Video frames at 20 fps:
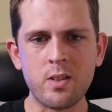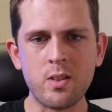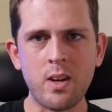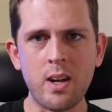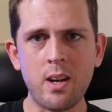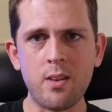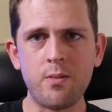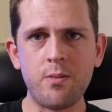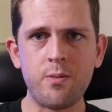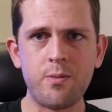I
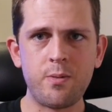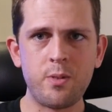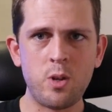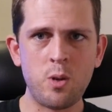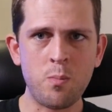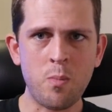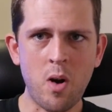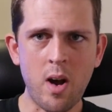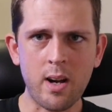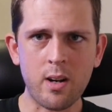have new
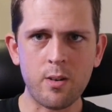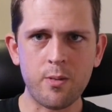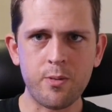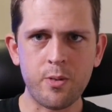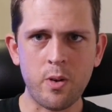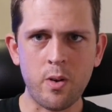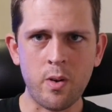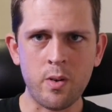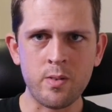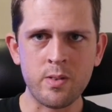
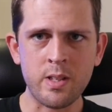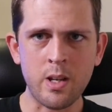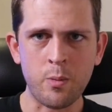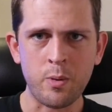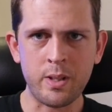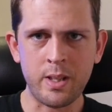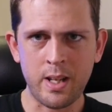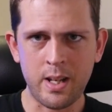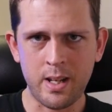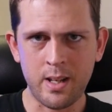microphones, that
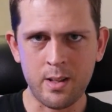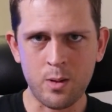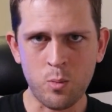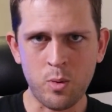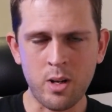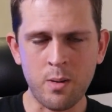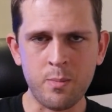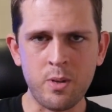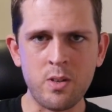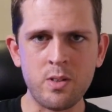one there, the
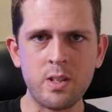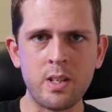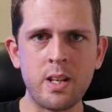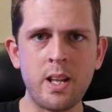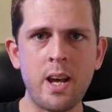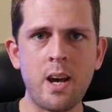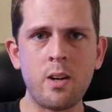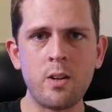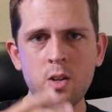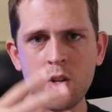one I'm using
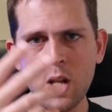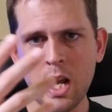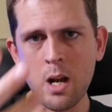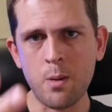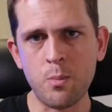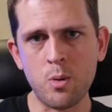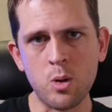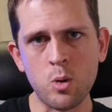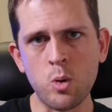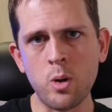now, new
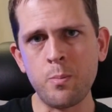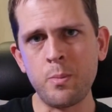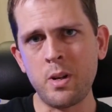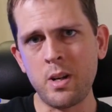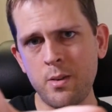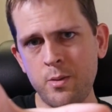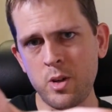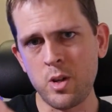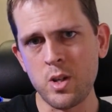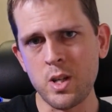camera equipment, I
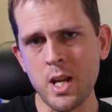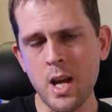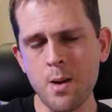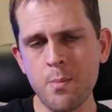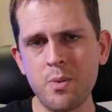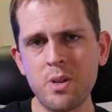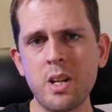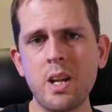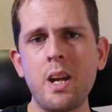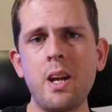have a new
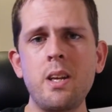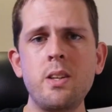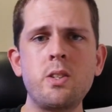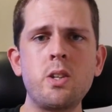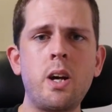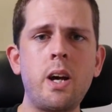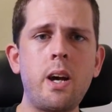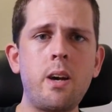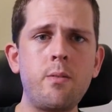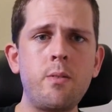camera cage,
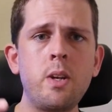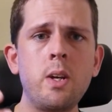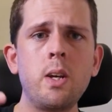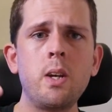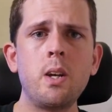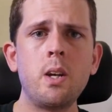I have